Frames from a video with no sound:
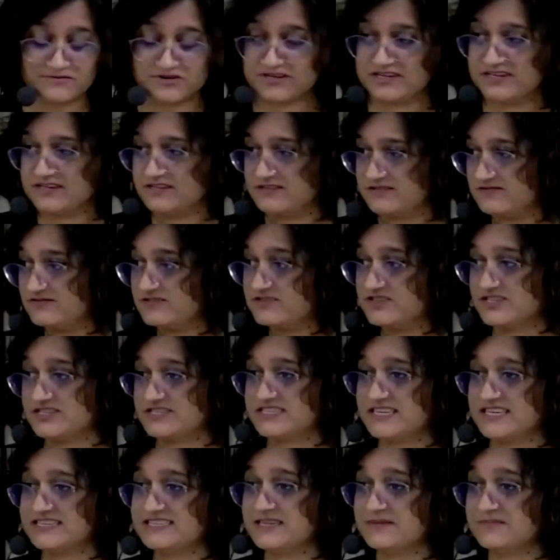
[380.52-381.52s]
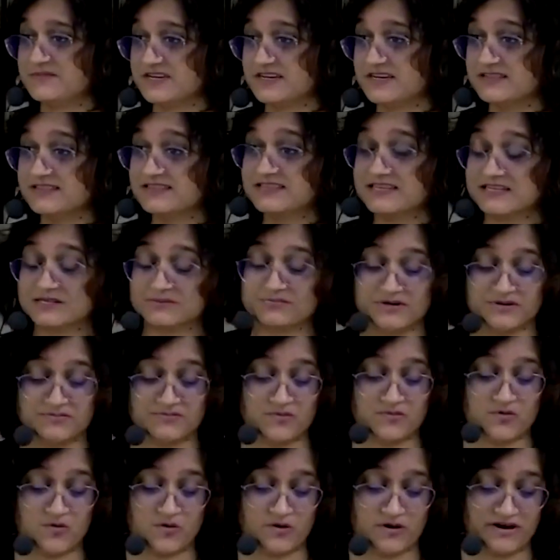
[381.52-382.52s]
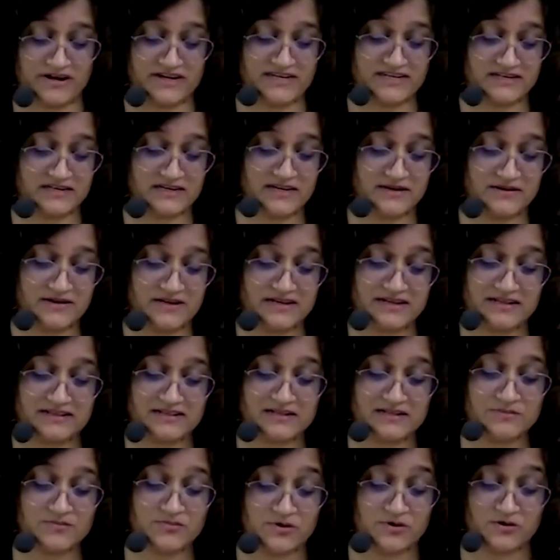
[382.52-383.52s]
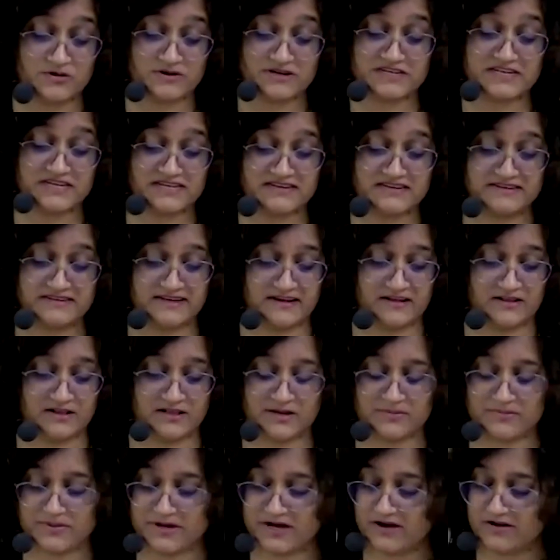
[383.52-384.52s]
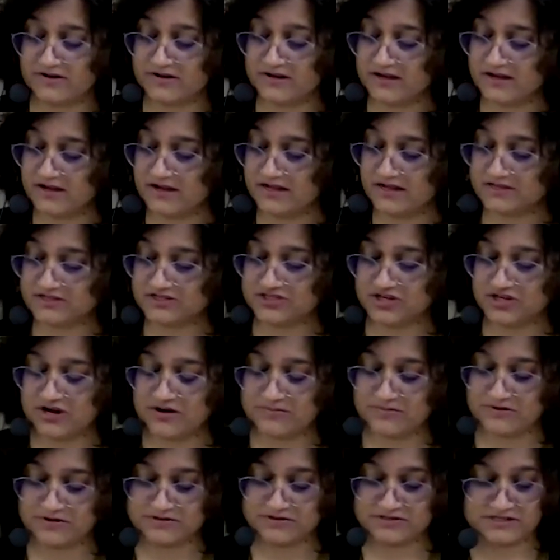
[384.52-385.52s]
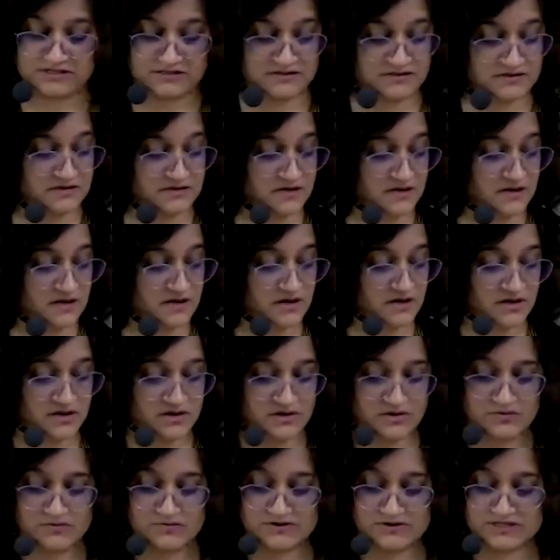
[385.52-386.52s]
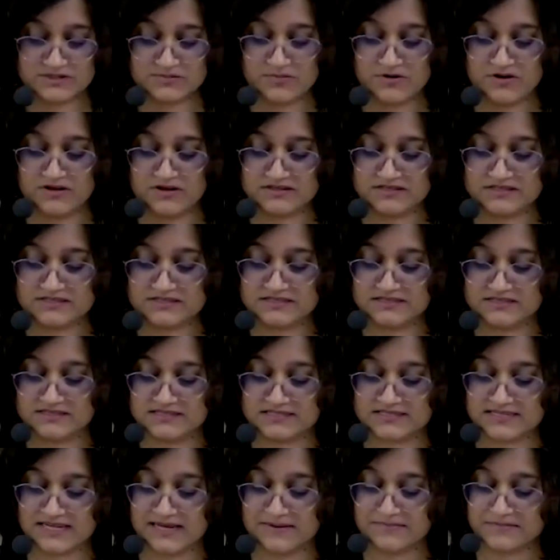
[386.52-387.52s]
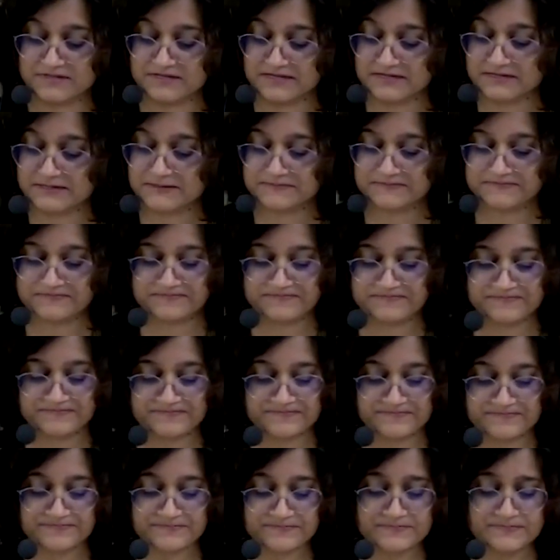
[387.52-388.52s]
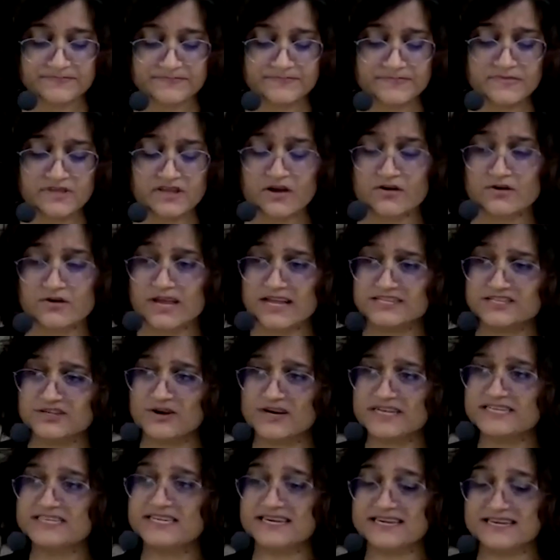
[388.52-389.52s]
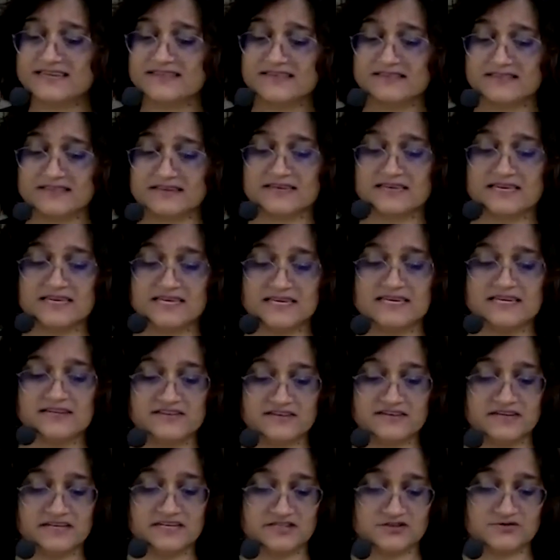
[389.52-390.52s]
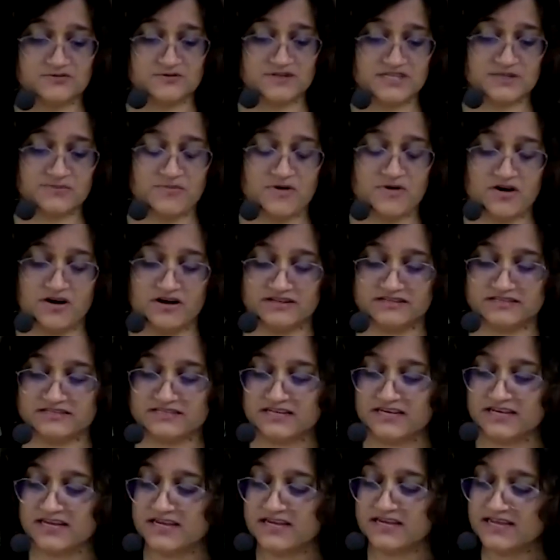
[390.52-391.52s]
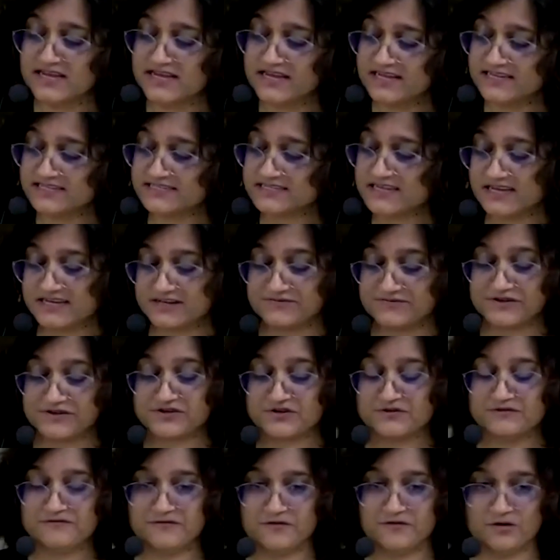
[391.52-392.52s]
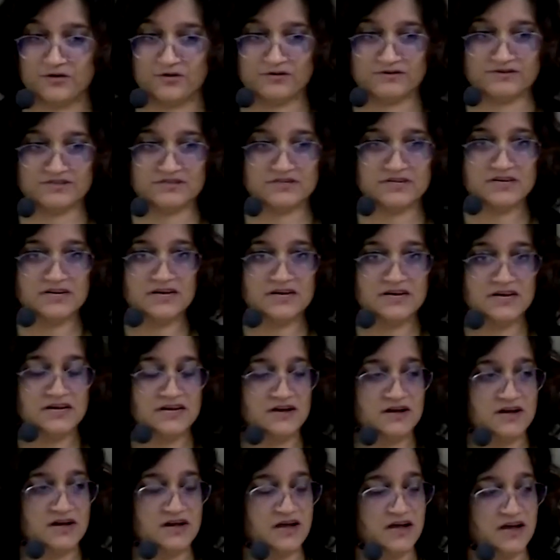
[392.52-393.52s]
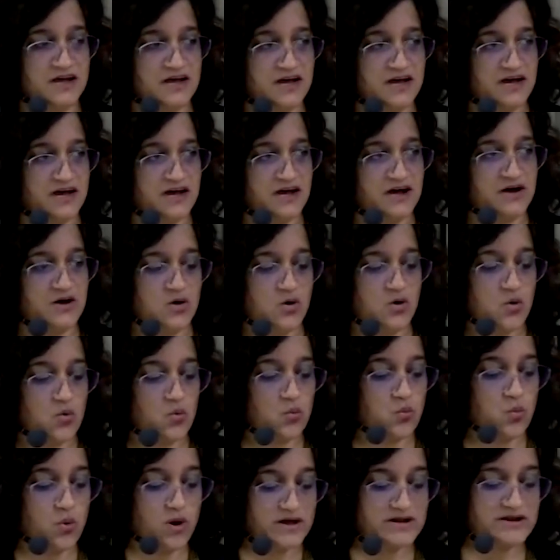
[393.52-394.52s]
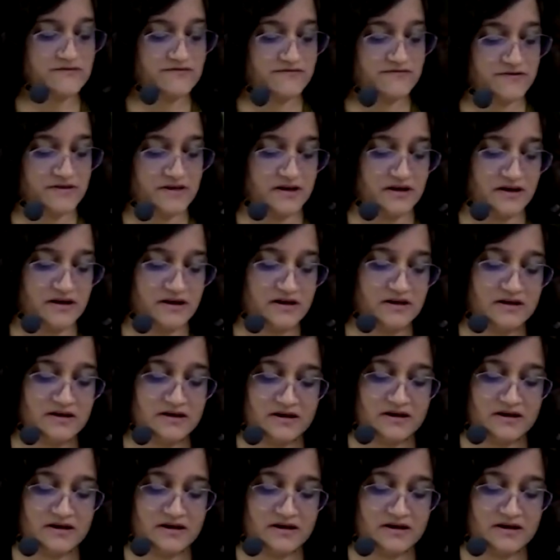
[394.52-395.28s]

going to just say something a little bit more in a little more detail about Chalmers' response to the skeptic. Okay, so I take it that the key to his response is kind of twofold. One of the